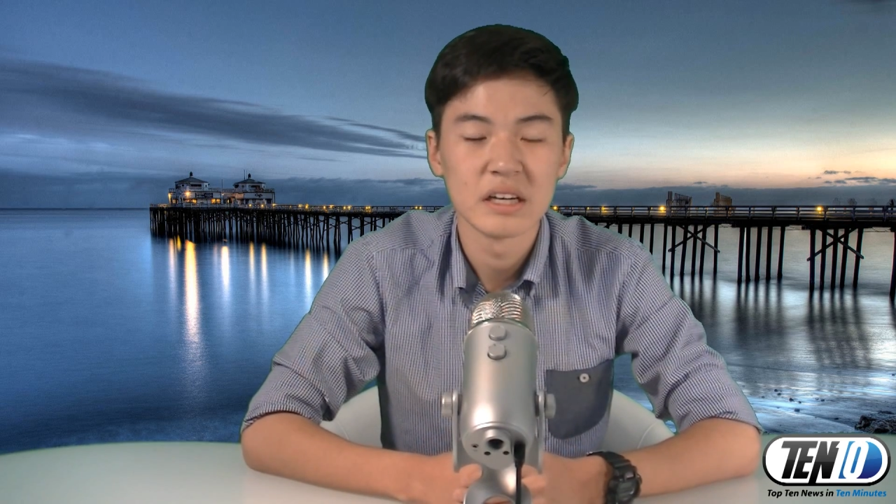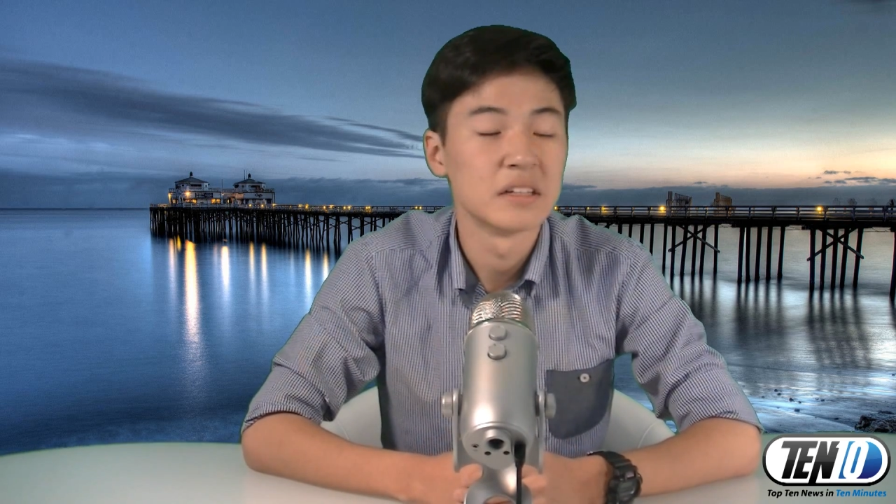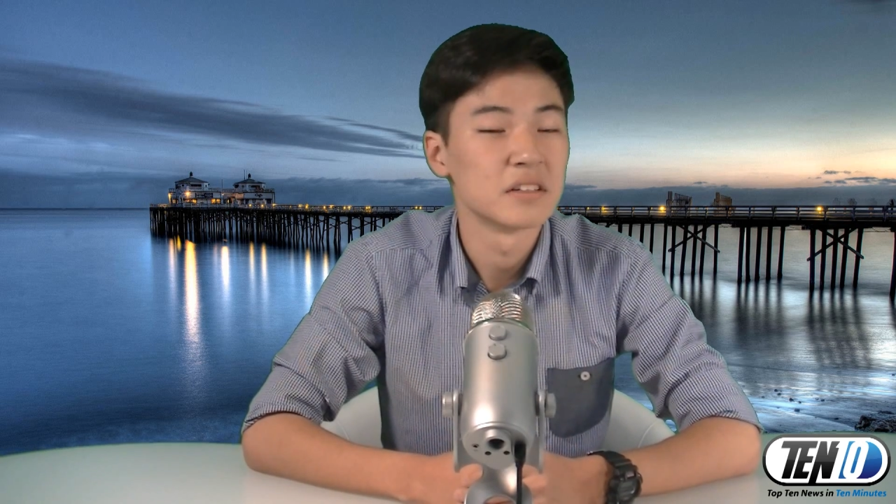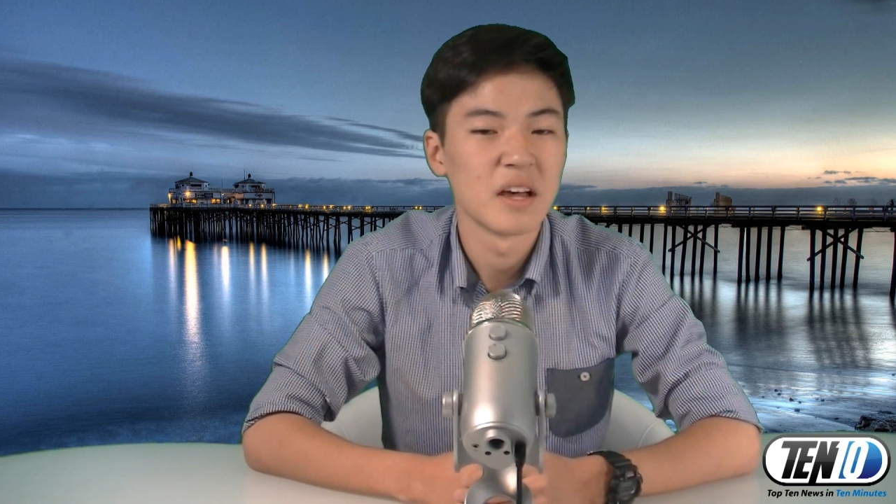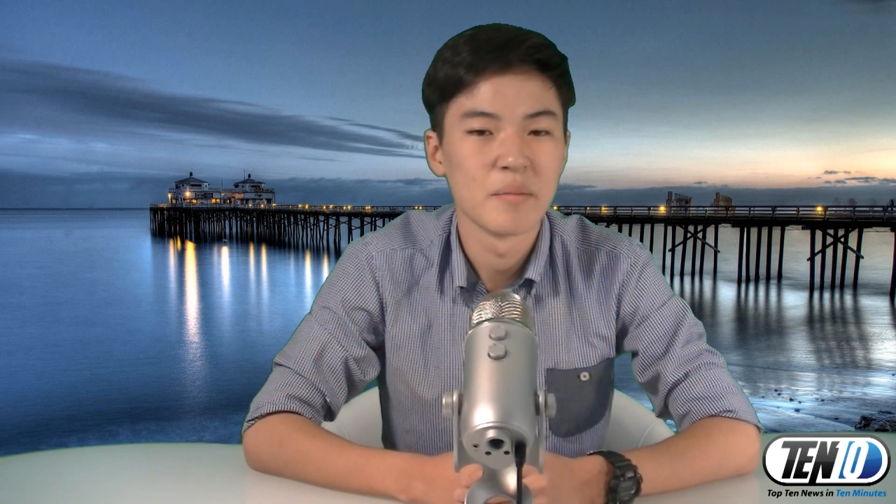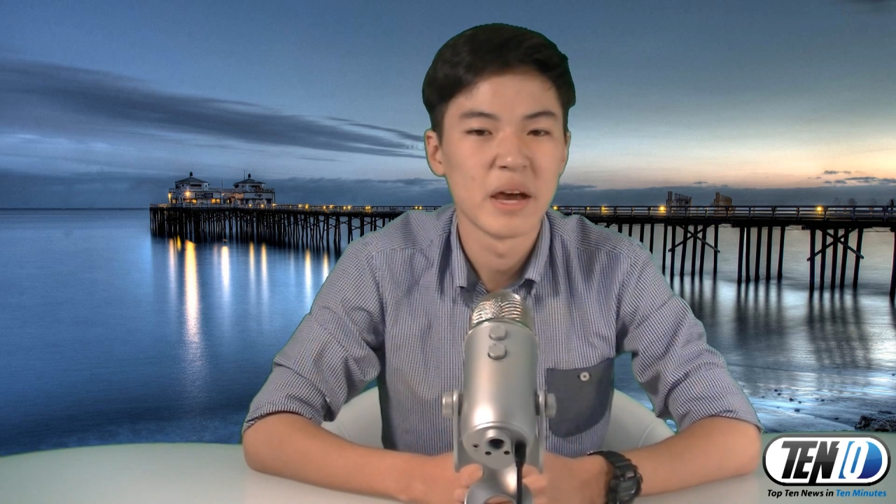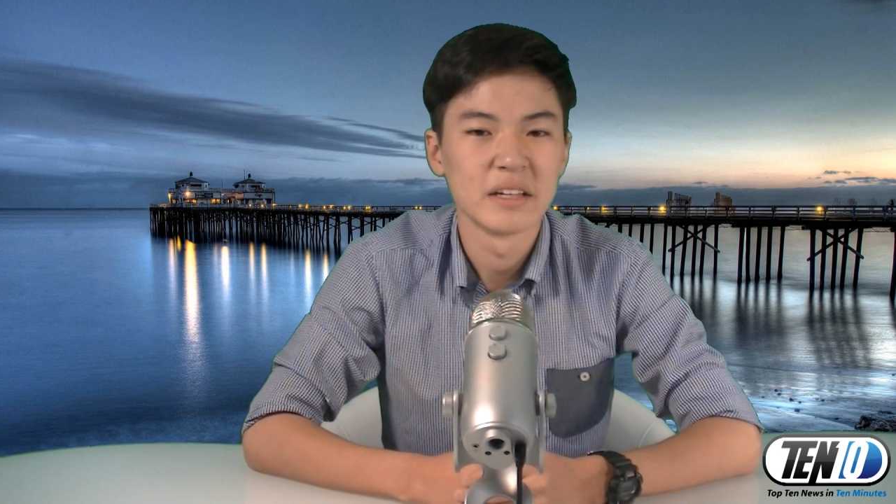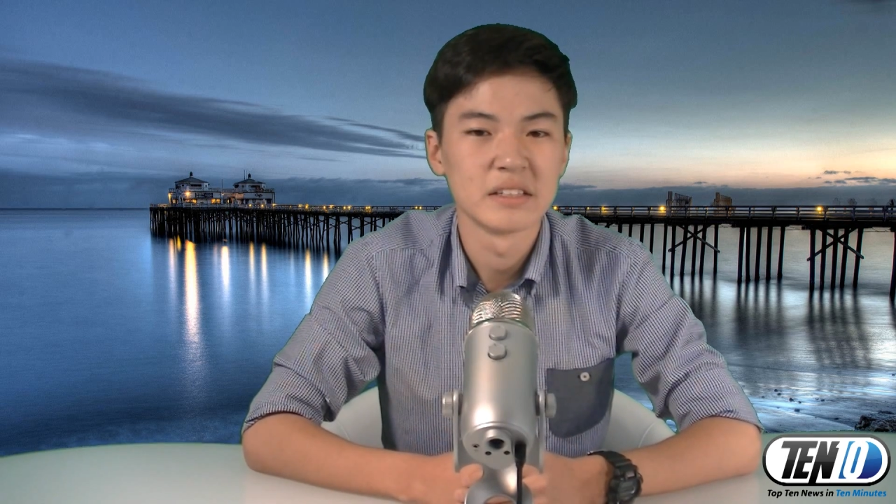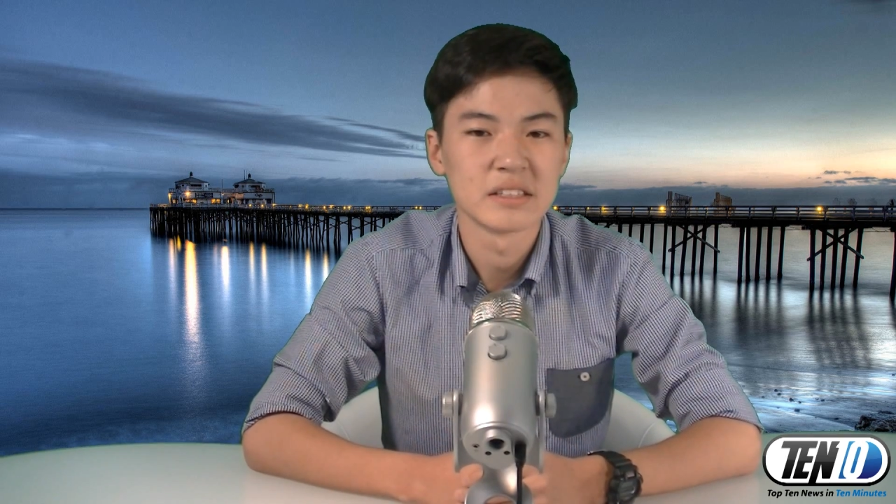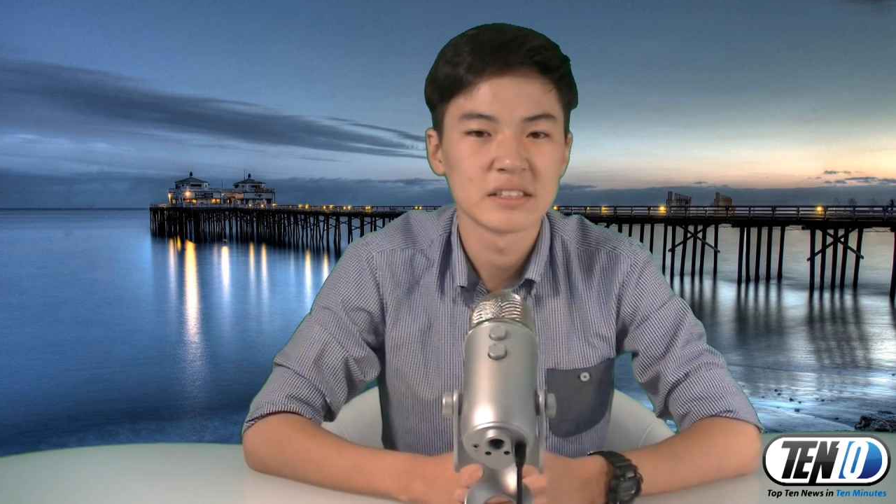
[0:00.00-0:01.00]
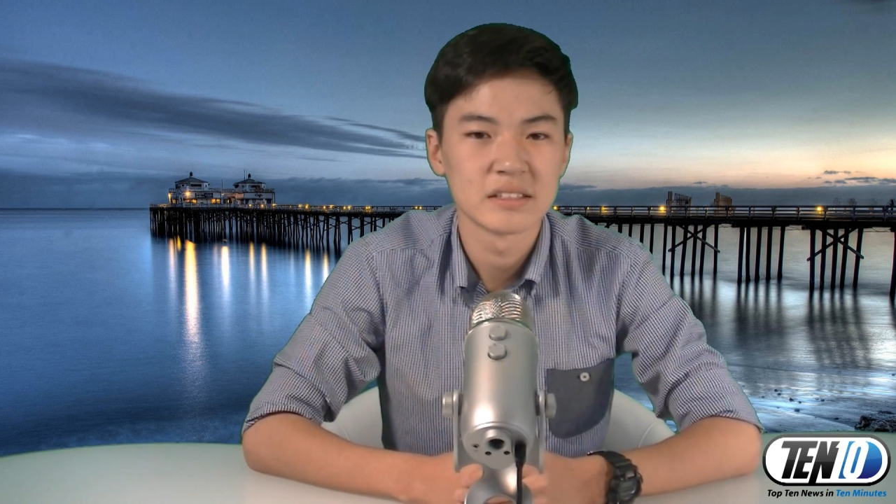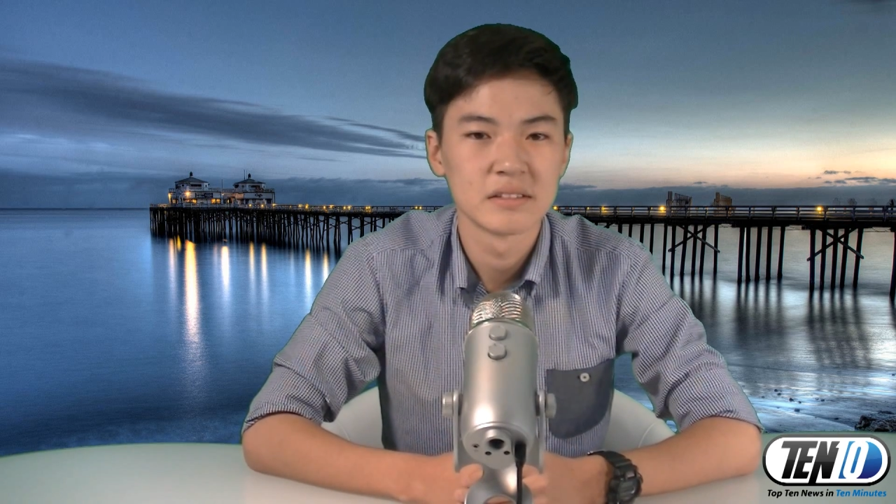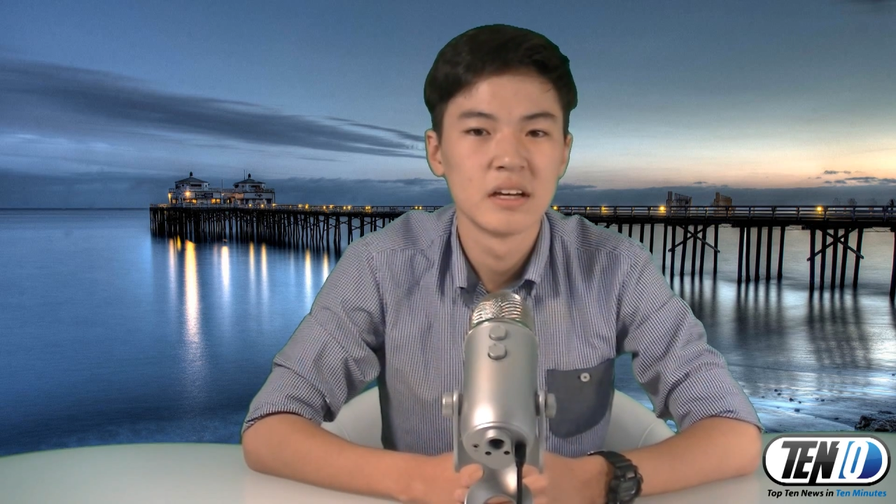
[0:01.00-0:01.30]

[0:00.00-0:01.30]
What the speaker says: Internet manners.